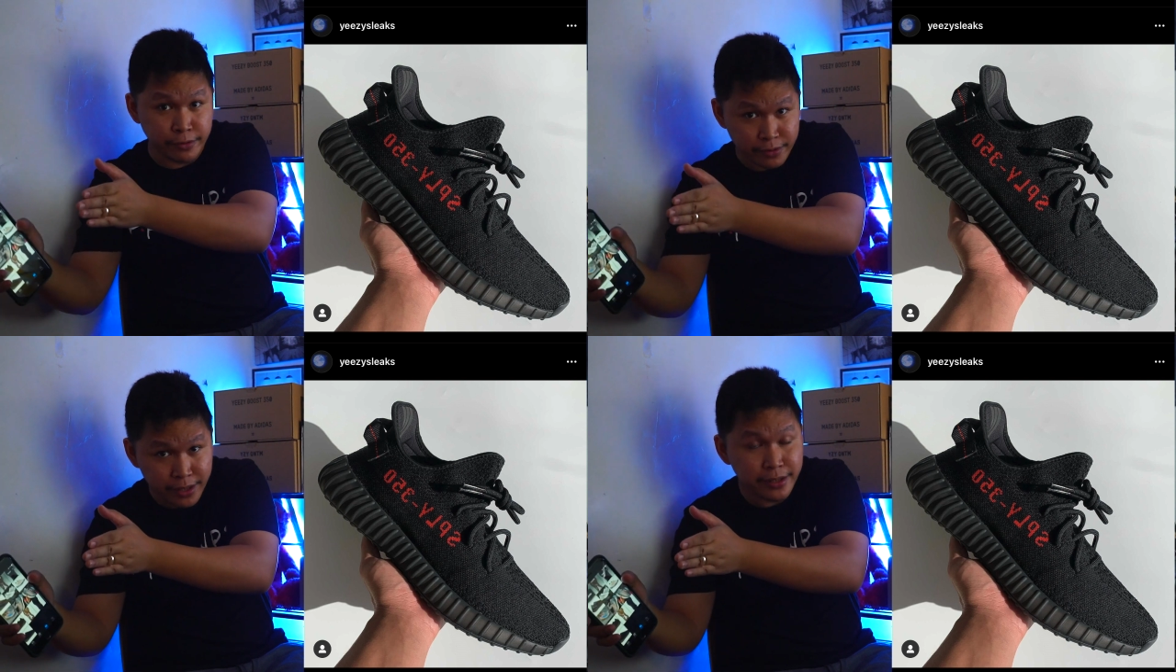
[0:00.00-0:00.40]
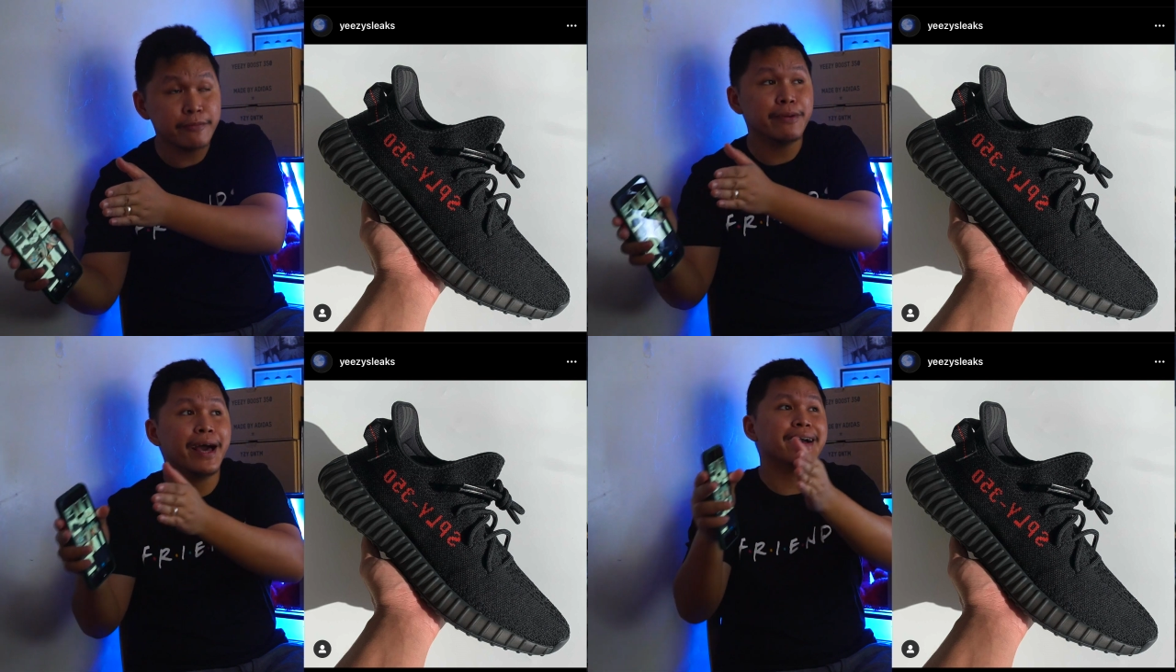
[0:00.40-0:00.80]

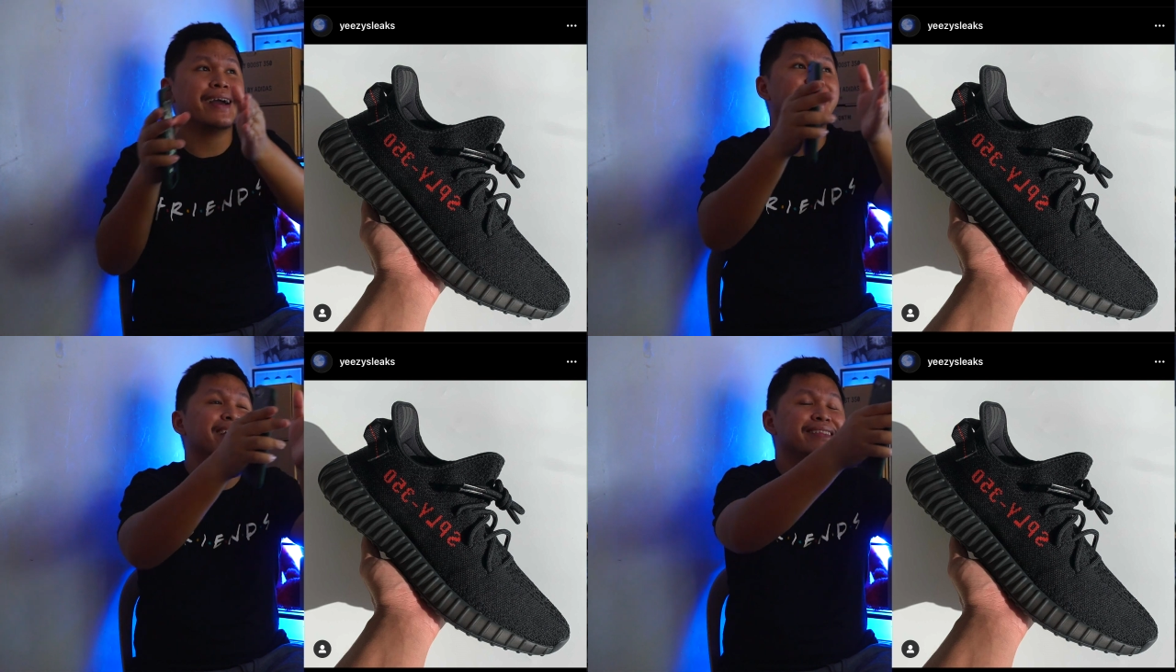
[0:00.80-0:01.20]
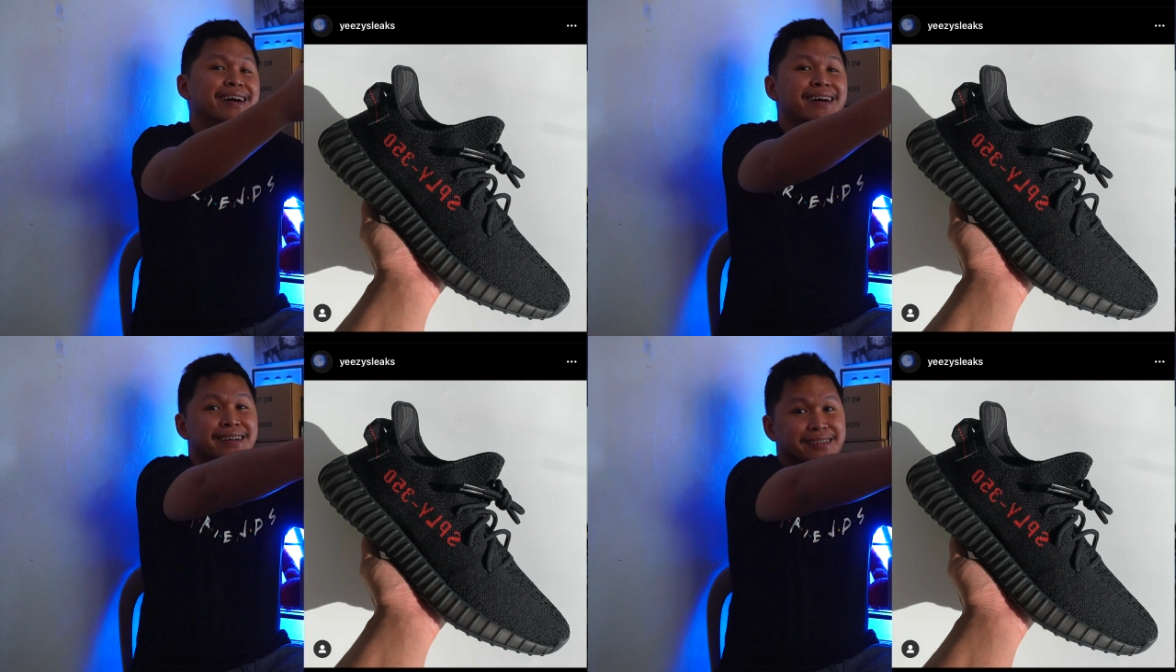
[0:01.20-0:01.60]
utility black
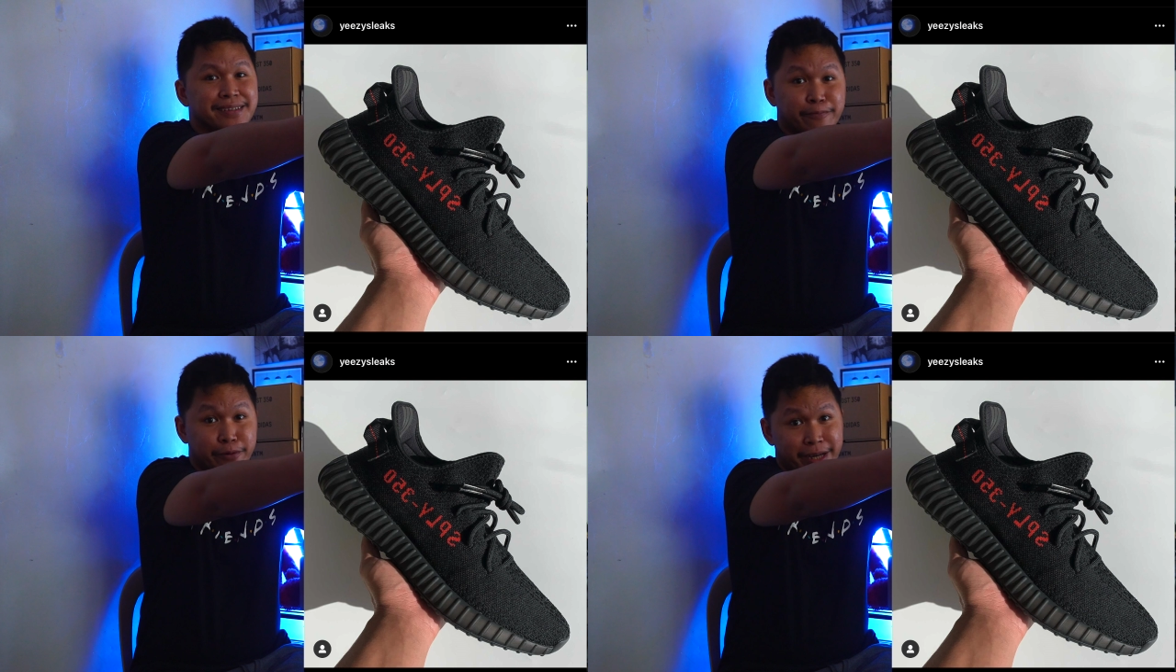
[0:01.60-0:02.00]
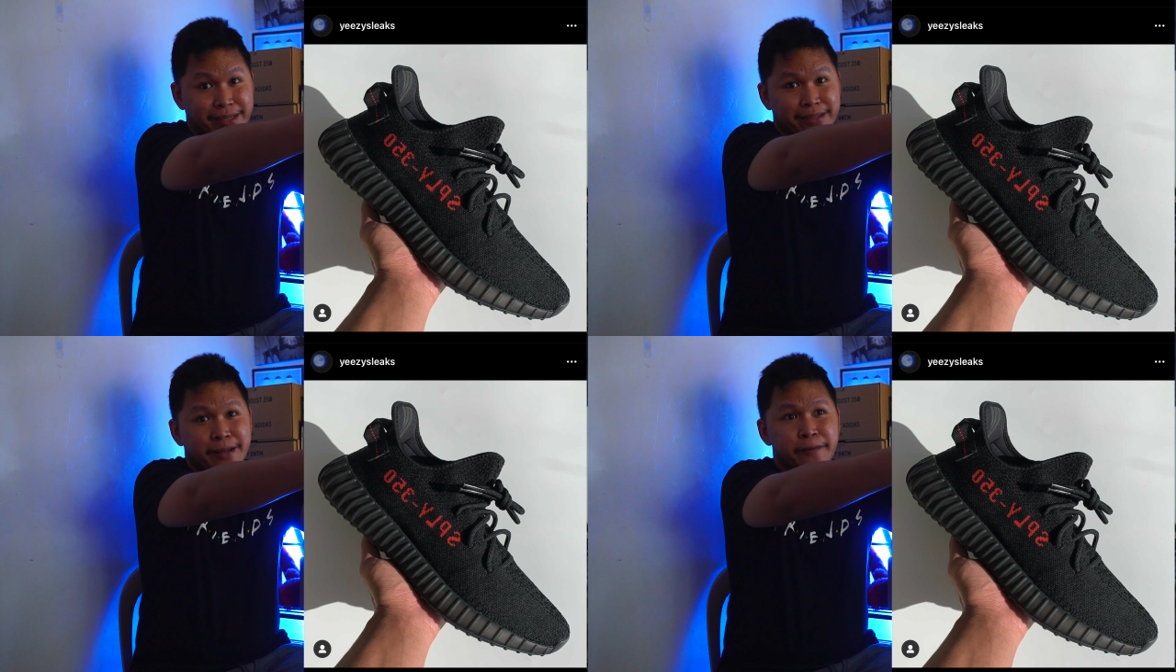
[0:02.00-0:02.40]
and the
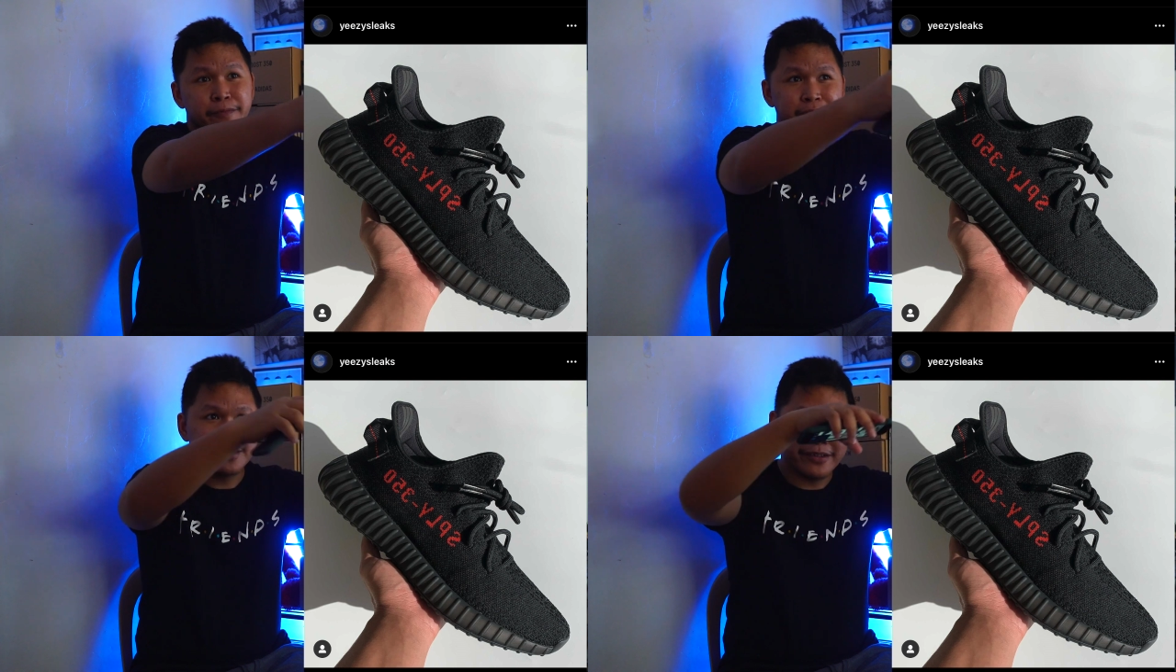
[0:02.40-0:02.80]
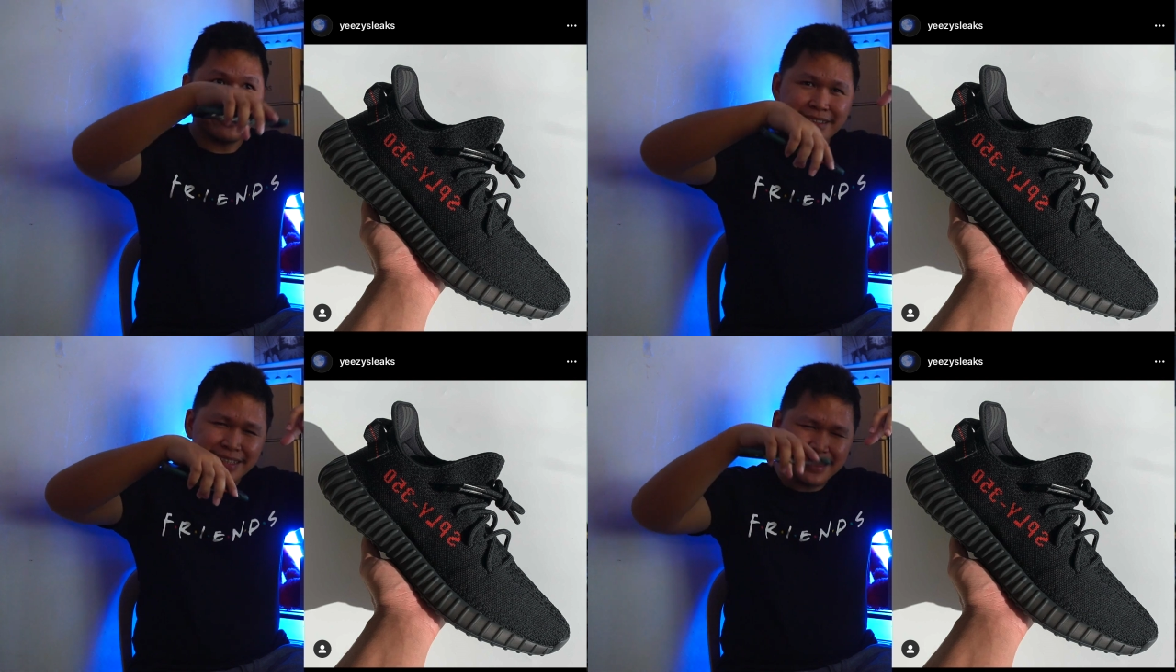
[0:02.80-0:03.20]
bread.
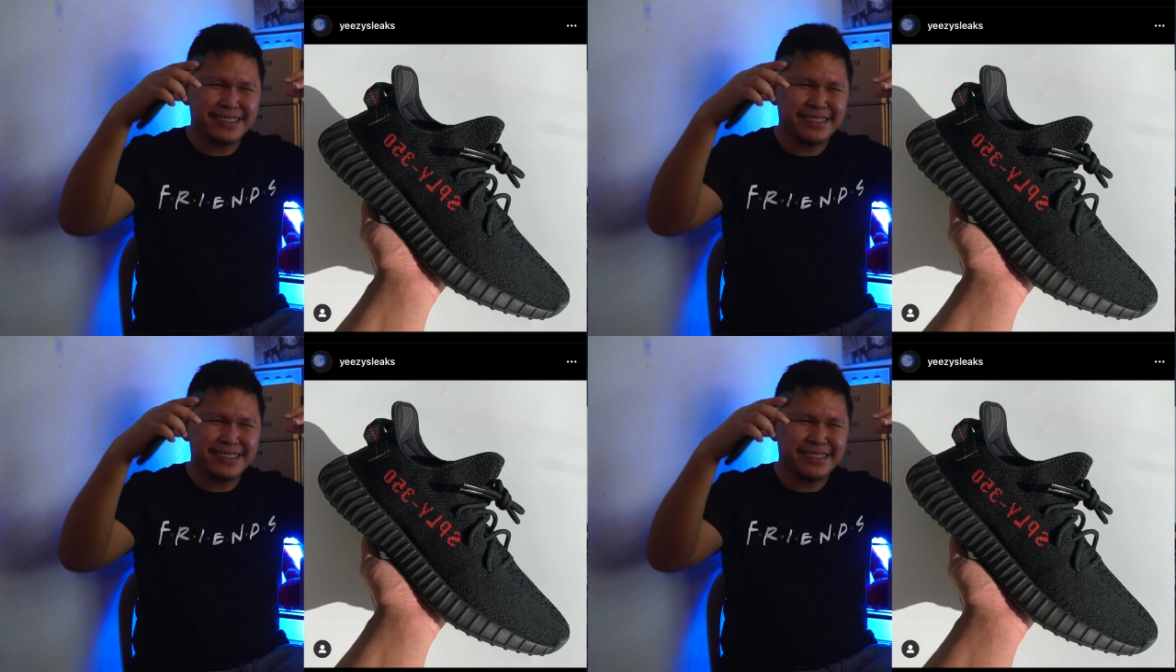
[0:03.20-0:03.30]
So